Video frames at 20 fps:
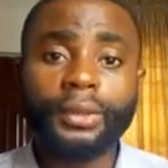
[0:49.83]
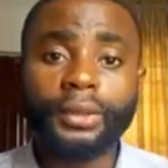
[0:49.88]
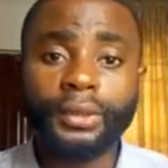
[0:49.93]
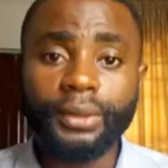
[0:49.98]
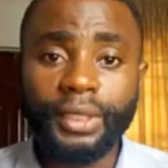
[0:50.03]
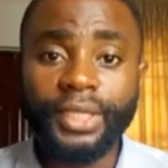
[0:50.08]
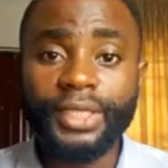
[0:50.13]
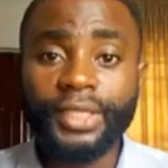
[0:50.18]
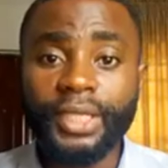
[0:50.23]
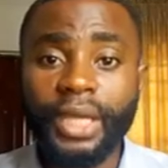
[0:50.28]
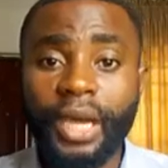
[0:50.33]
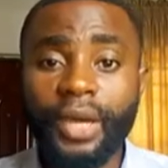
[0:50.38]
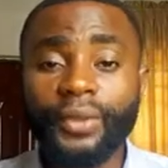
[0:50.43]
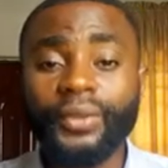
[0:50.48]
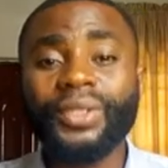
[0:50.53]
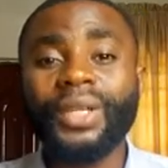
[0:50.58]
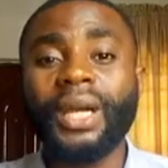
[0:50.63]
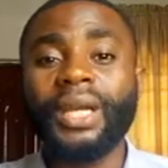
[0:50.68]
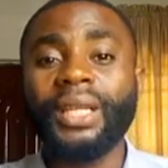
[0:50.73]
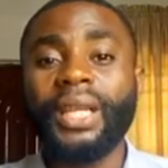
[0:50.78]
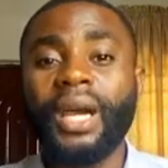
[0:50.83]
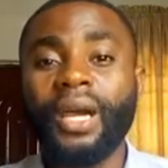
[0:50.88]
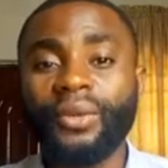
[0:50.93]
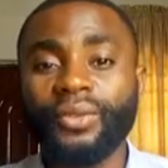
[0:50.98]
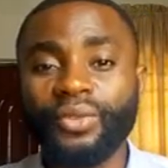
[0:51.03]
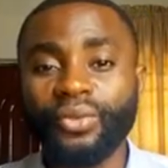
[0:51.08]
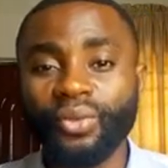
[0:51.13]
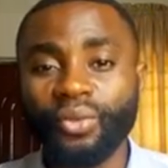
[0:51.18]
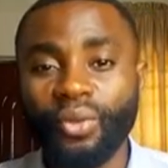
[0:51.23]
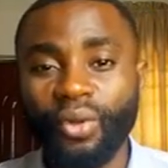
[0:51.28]
discount allowed
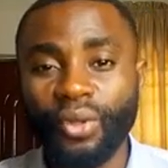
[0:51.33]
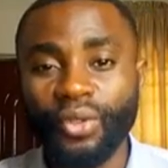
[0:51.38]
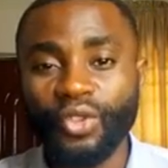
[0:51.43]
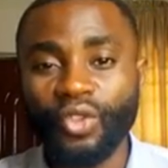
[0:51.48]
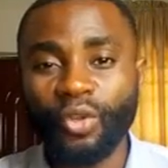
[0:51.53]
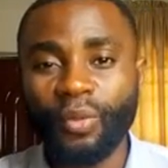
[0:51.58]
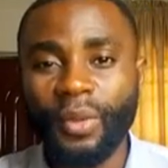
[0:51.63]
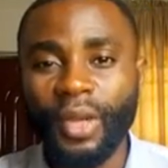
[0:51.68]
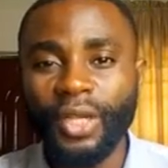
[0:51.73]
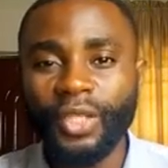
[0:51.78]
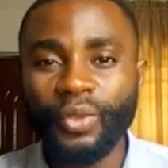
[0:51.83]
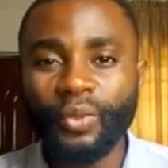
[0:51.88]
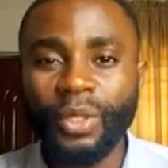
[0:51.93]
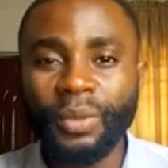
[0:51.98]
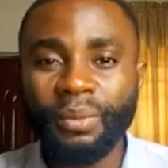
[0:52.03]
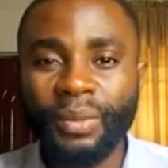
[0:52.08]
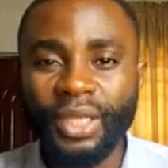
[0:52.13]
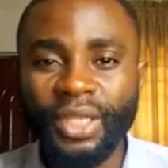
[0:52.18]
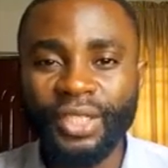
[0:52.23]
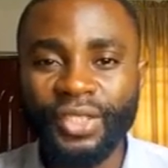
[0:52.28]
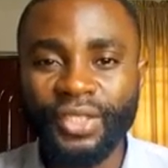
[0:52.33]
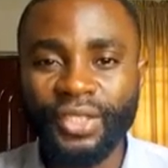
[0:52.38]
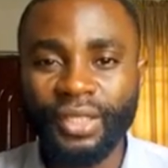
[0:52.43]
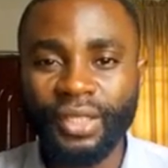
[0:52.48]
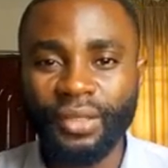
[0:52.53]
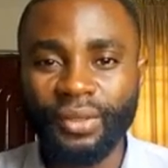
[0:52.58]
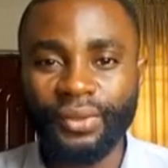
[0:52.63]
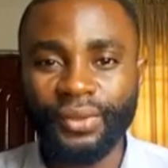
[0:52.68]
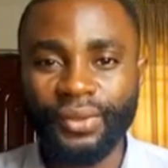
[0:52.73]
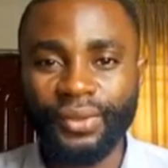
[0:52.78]
to customers when making
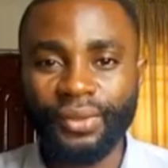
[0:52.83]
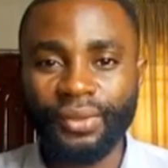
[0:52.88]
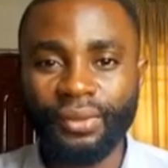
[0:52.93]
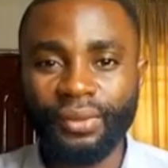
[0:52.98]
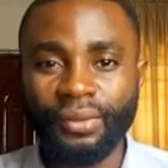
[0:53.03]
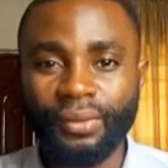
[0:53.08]
sales.